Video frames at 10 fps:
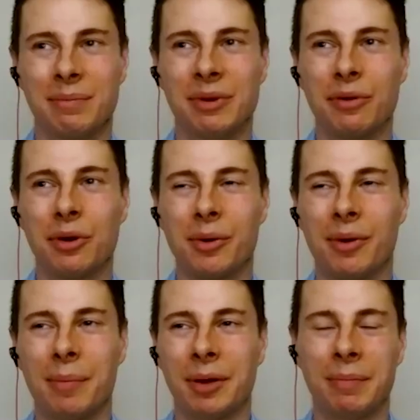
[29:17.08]
before we
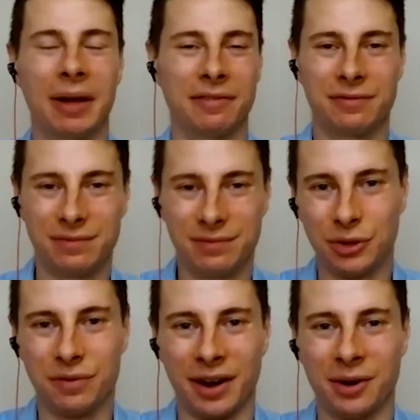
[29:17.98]
wrap up, I have
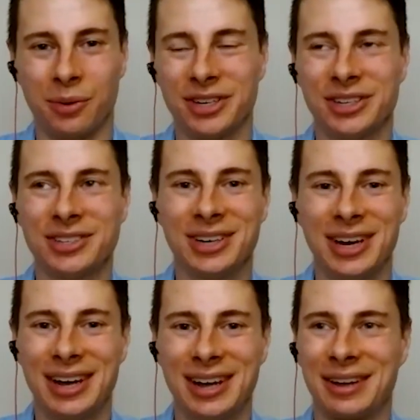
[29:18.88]
two final questions.
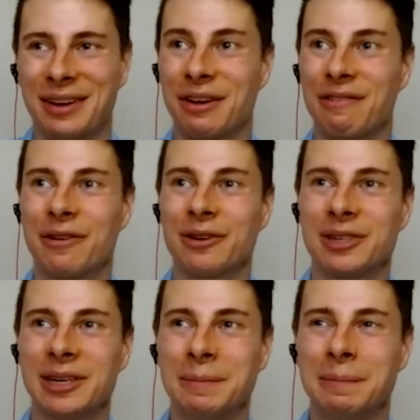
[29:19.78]

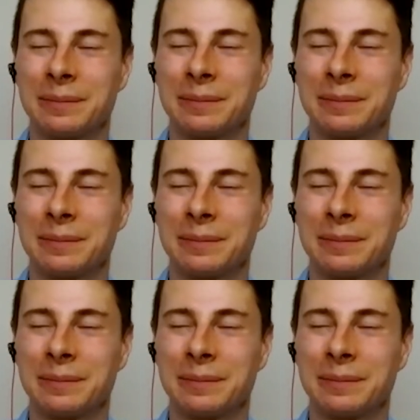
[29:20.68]
Firstly,